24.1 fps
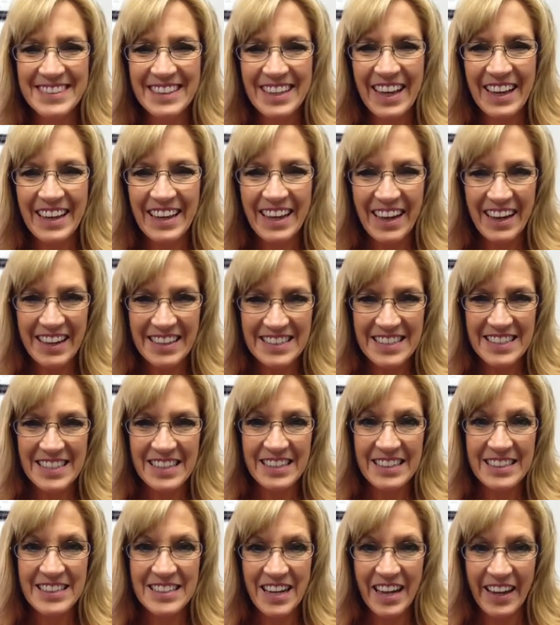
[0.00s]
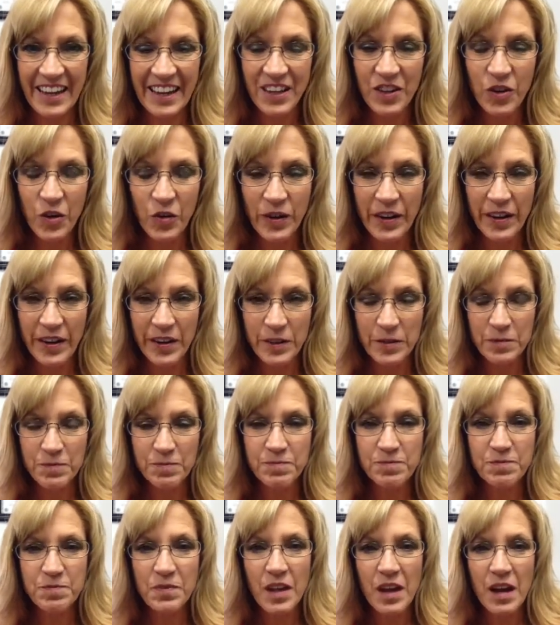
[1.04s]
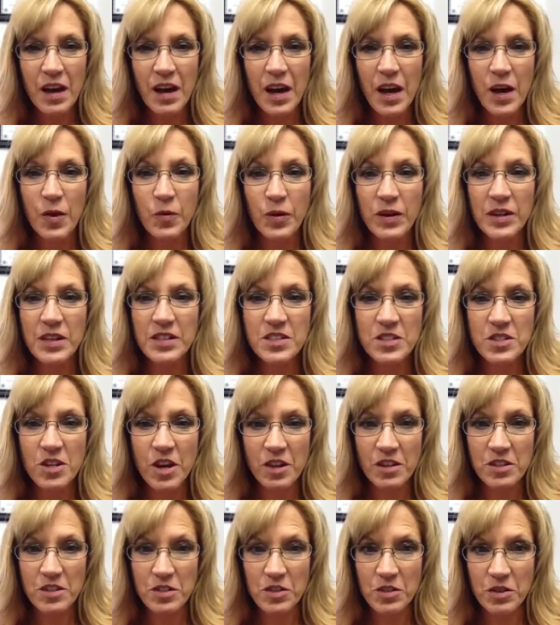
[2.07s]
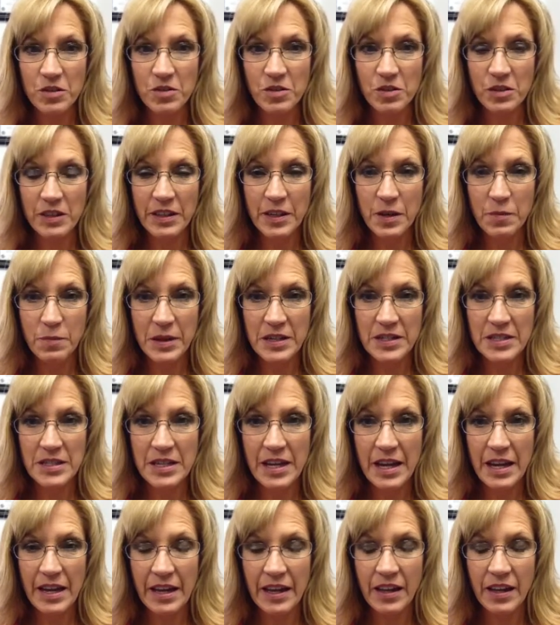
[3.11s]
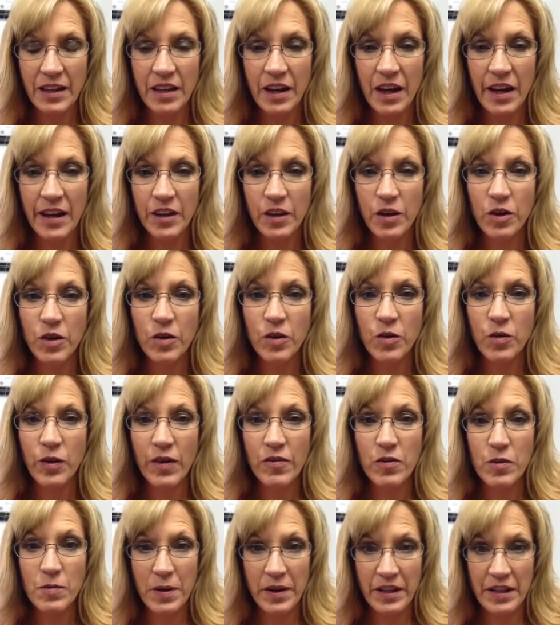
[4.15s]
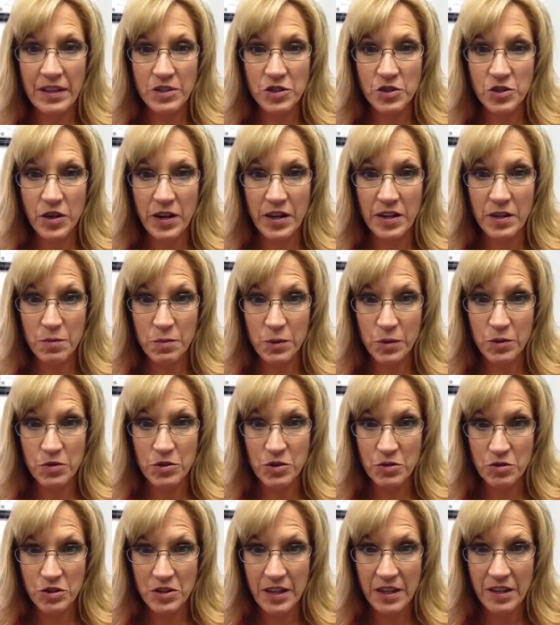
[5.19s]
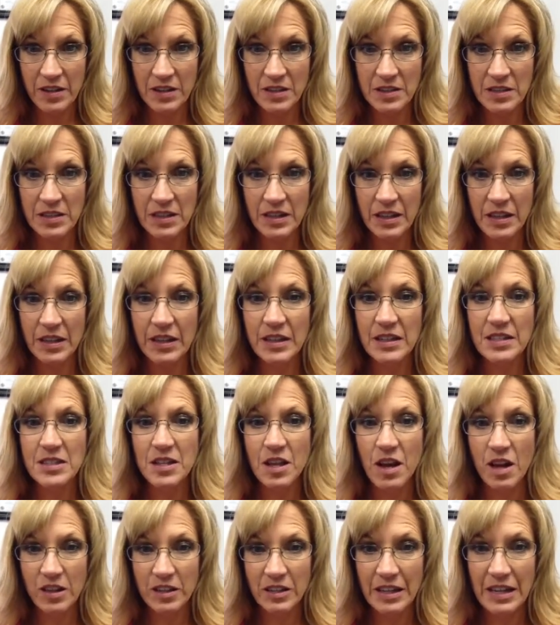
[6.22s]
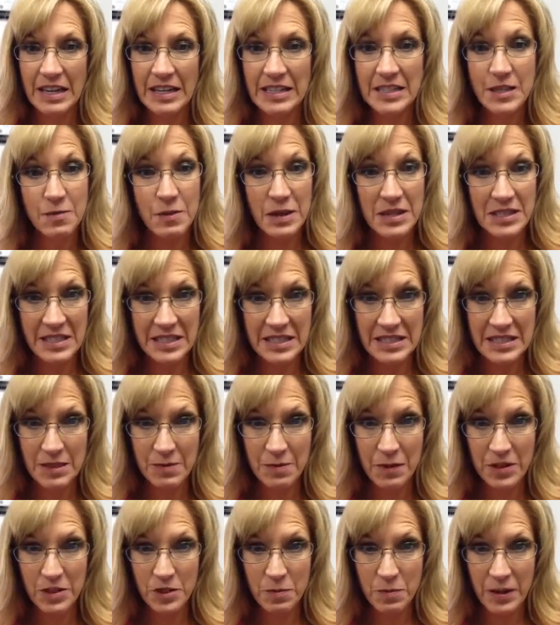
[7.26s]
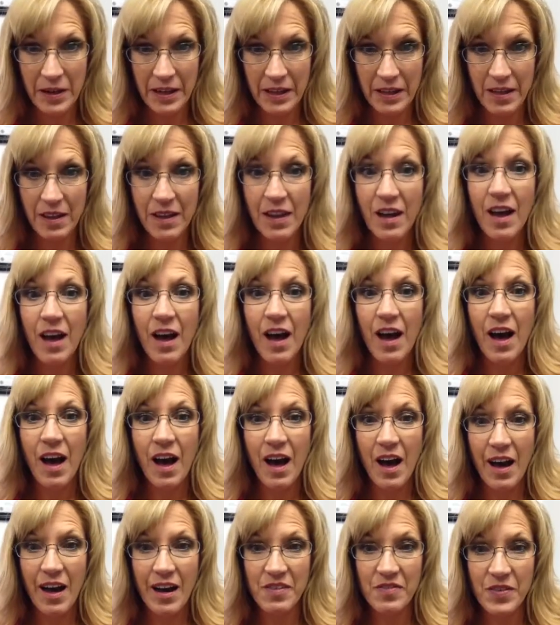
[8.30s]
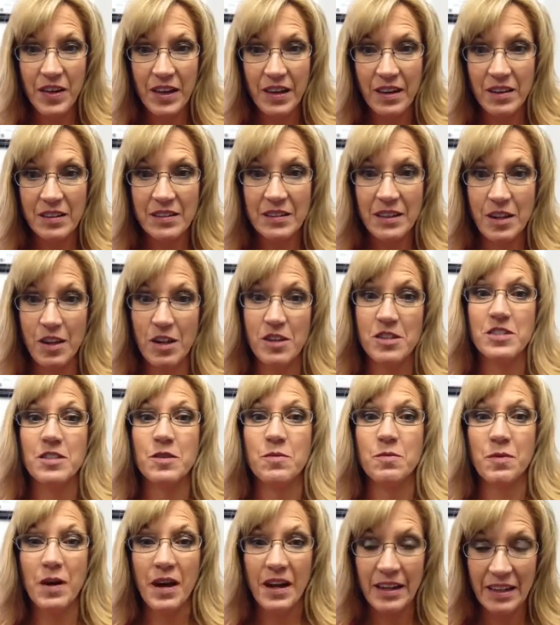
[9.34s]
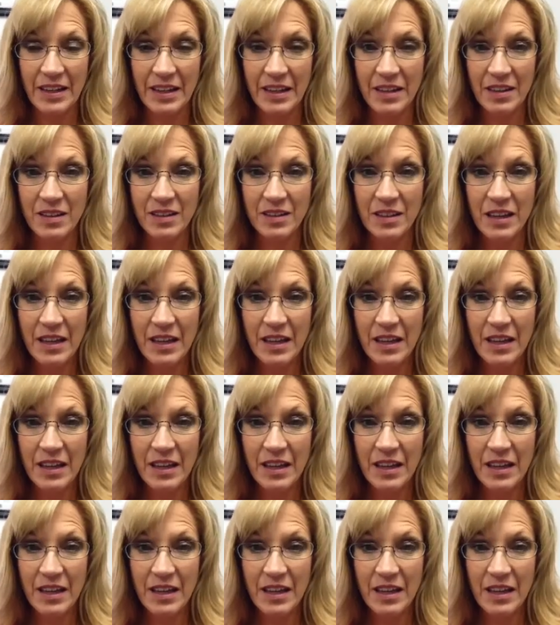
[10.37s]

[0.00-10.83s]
Hi guys, Diane Gore here. I wanted to talk to you a little bit today. I know everybody is trying to boost their sales. It is the holidays, everybody's needing some extra money. I found an awesome idea.